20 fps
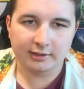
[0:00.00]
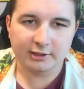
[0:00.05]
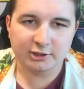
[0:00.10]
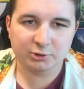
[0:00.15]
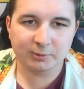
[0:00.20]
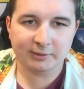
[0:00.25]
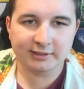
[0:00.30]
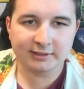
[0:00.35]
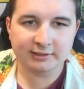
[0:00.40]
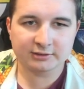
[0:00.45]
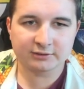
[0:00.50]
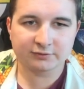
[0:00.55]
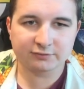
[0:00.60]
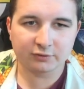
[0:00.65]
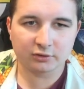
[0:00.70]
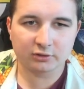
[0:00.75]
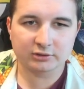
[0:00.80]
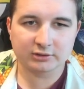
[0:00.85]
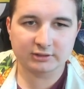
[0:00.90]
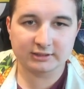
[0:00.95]
He swings
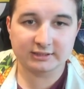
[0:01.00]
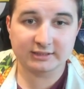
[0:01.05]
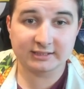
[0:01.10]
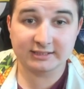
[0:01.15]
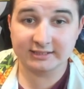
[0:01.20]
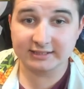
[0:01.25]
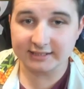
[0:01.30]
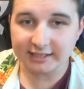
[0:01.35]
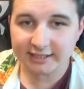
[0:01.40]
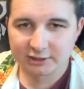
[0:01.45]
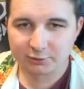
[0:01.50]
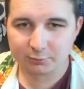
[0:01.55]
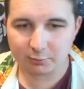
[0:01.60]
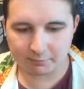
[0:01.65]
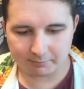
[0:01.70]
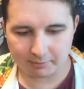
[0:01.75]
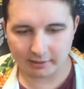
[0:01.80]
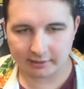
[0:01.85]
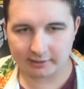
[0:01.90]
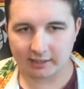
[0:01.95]
first 6
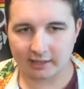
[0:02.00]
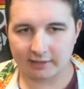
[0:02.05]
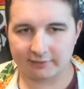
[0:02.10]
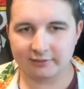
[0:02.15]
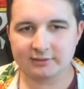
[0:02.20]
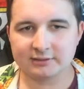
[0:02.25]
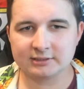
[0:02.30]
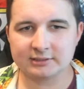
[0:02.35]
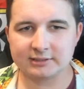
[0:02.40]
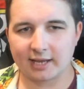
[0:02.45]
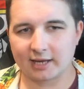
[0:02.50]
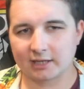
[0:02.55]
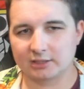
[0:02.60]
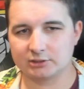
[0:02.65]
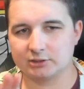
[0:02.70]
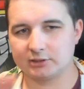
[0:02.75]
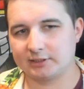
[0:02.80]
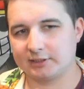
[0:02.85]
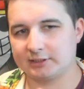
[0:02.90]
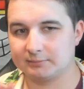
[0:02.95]
with buggy, and this is
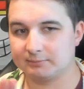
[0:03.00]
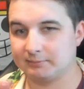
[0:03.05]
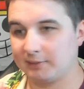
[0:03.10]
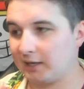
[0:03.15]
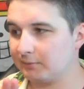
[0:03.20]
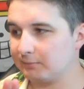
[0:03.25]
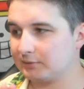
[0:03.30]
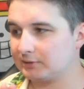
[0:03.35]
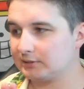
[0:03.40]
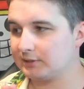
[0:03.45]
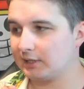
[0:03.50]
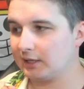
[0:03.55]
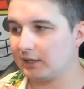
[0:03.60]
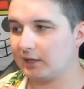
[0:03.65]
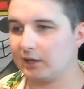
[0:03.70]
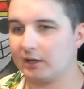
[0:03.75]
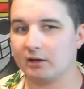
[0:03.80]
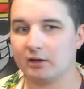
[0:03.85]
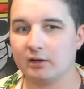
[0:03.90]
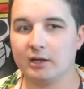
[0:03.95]
actually his main
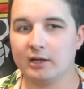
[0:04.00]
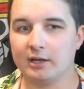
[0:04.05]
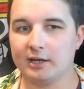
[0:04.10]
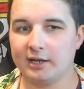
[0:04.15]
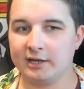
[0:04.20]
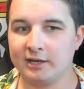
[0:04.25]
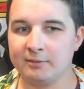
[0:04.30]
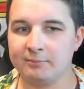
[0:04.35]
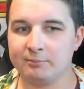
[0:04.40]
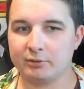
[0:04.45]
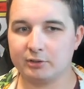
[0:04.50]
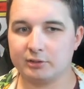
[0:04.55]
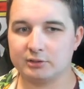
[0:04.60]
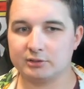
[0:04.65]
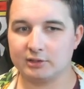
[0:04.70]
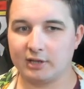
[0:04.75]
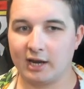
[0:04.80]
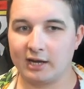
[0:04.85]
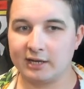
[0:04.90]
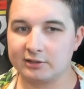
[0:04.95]
mistake here. He didn't put
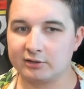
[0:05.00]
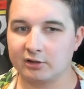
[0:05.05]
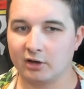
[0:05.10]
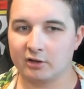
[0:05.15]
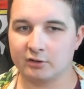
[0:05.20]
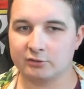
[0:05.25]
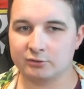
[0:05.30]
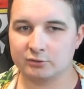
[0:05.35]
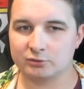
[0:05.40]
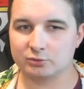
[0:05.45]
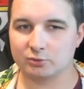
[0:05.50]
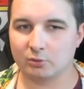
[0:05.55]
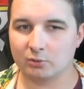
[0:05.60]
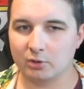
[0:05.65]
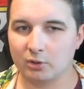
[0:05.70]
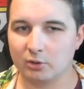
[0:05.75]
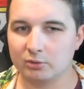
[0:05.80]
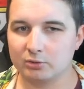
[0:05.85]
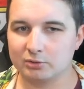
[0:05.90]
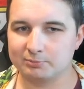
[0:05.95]
any Dawn under
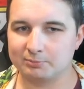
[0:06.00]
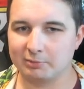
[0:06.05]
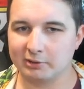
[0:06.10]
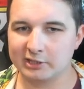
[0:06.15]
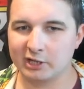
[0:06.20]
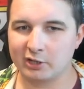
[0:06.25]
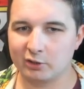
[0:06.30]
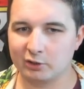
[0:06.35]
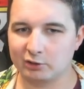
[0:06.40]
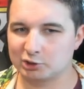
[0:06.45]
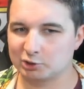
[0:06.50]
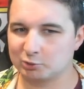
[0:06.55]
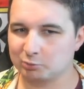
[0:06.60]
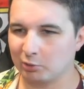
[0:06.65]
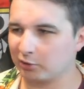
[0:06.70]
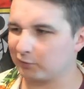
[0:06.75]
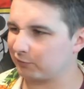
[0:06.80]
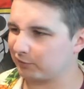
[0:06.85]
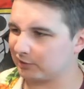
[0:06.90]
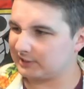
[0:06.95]
Zoro. The buggy could have
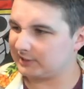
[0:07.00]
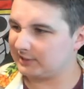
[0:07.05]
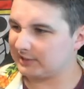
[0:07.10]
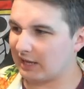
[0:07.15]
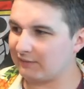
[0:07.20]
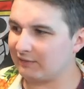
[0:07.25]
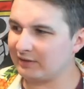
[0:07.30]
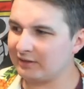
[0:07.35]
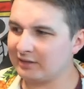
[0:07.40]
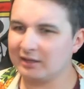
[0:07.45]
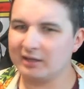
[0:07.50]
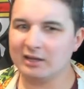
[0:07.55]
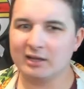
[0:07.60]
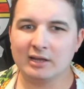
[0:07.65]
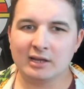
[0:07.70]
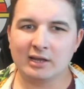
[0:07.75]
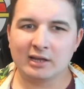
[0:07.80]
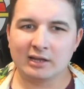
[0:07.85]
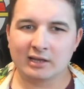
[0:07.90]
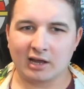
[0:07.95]
swung for 7.
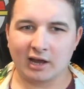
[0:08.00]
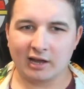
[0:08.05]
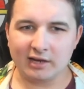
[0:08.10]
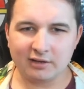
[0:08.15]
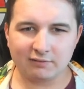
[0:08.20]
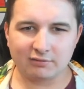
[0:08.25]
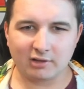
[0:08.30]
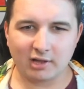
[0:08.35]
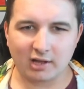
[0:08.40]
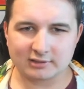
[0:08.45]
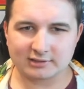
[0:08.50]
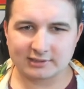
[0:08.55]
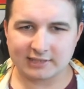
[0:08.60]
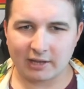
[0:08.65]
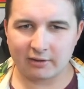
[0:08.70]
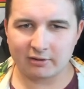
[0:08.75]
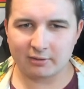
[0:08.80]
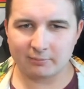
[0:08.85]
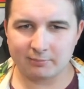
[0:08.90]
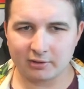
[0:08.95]
Kind of lost
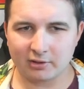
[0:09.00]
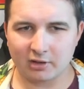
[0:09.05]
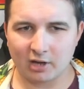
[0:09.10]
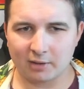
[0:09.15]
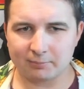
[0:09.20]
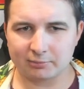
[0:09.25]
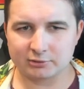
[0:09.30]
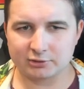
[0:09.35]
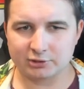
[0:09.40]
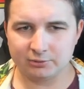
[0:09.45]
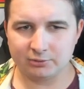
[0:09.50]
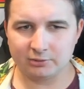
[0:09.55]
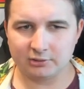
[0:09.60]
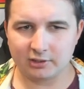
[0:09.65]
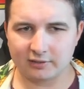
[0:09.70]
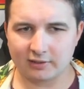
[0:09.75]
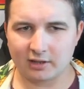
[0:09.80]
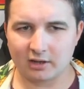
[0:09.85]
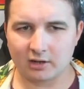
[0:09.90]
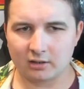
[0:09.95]
out on a big
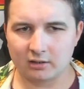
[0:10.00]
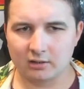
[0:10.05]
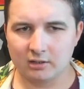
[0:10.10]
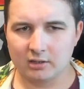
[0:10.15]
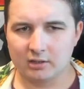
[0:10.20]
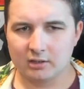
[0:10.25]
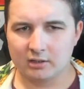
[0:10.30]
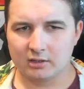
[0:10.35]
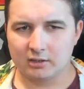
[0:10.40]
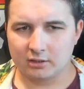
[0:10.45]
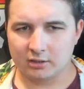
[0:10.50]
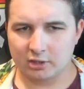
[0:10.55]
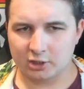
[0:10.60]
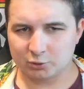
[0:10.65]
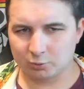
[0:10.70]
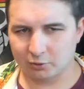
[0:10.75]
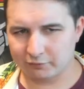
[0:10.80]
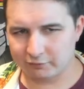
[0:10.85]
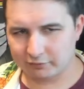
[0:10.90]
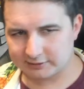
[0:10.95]
opportunity there. Could
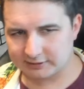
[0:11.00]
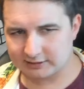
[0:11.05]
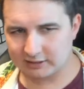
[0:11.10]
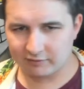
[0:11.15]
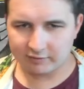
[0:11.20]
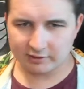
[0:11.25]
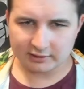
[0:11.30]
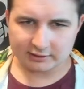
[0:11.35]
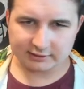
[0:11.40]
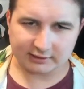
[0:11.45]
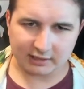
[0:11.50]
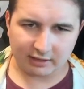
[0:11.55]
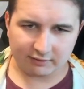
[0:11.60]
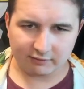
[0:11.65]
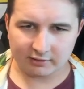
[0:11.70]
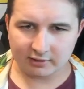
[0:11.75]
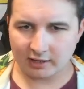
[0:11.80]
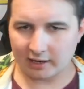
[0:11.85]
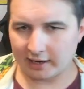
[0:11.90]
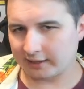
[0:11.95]
have swung for 7 and
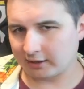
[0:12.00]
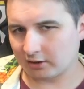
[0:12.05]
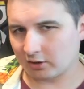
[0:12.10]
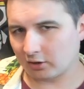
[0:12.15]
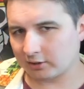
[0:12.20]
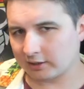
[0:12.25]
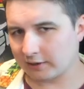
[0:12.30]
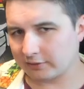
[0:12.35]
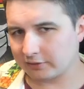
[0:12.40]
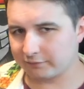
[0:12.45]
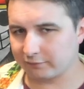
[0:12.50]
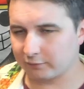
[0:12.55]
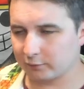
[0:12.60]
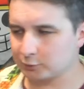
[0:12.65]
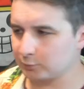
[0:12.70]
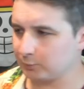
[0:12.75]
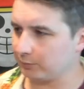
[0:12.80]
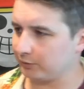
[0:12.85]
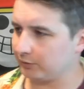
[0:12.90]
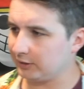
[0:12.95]
7. I guarded out the
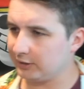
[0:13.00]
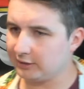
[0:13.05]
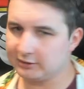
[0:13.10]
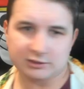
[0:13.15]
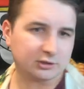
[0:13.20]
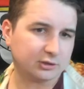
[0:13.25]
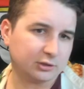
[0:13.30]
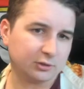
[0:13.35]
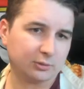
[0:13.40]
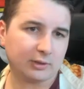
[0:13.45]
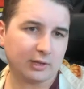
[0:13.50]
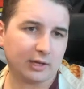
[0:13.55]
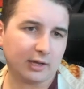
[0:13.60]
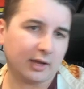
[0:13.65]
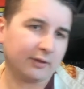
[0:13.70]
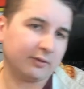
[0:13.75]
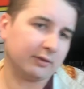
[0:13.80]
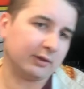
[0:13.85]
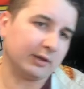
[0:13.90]
first one with an easy 2K.